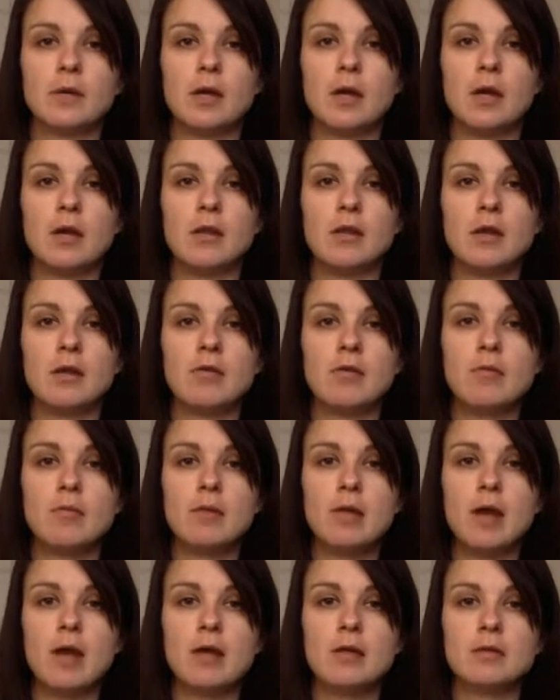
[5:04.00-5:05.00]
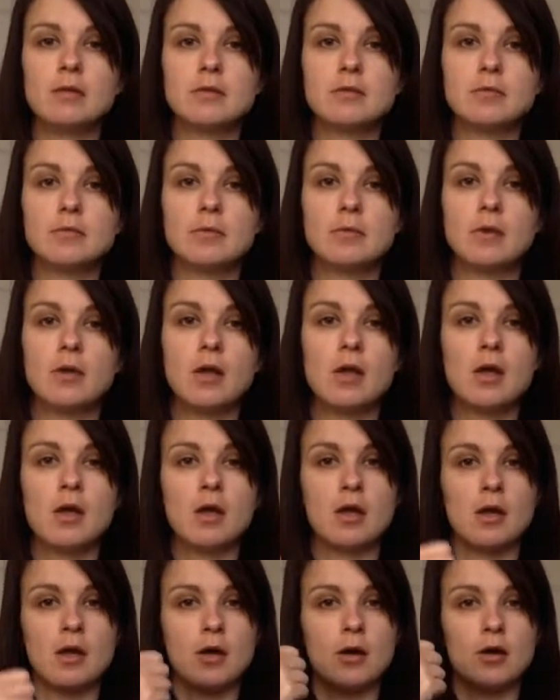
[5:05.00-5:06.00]
And they replied,
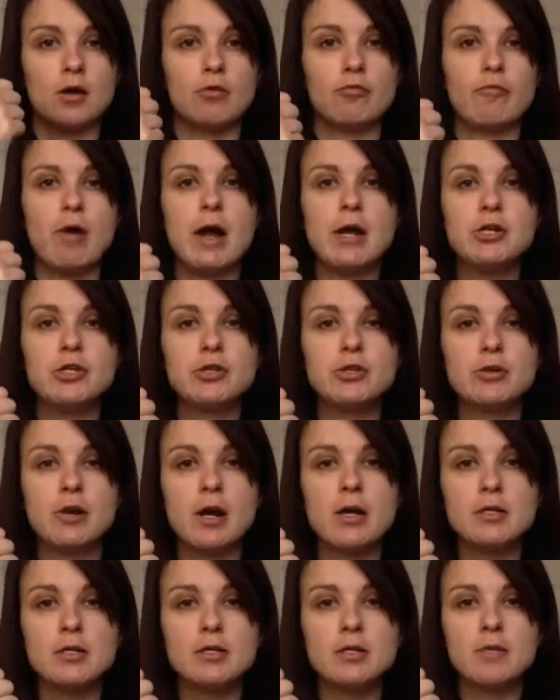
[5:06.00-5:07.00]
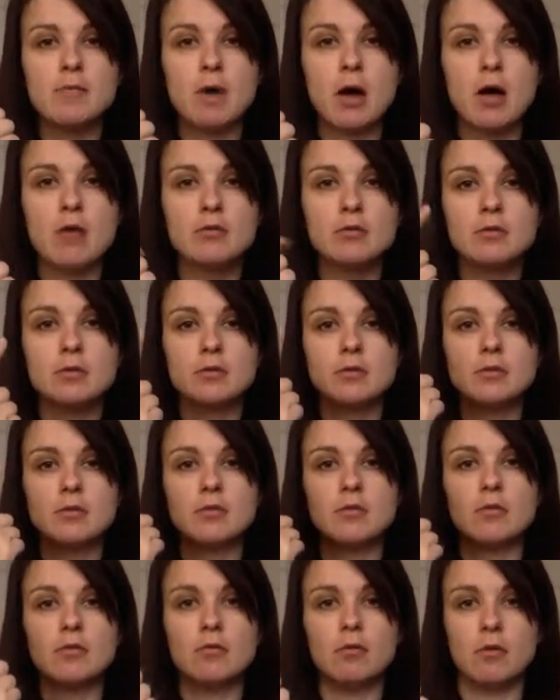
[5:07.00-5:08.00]
Crunch, crunch the mouse,
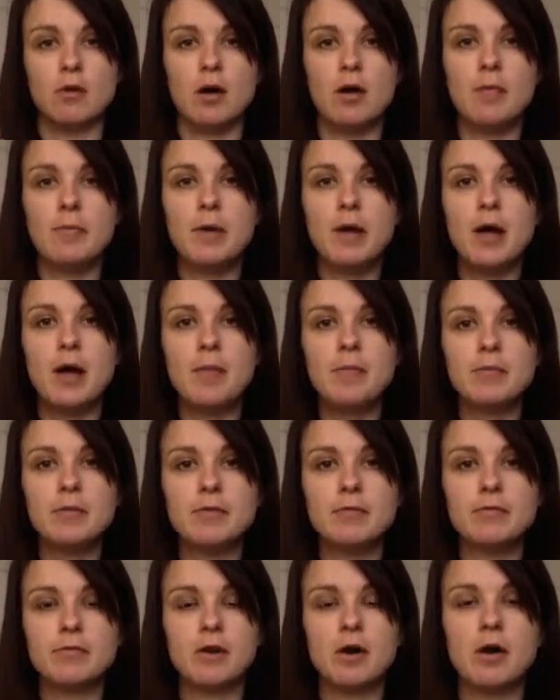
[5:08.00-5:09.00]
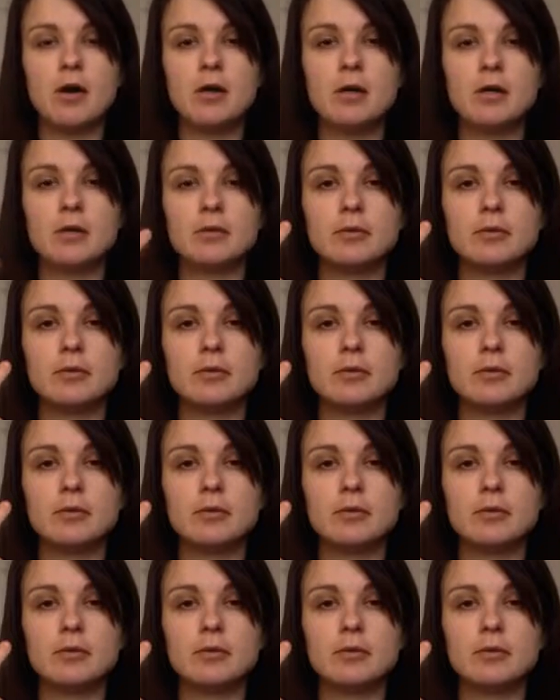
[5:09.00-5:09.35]
hop, hop the frog,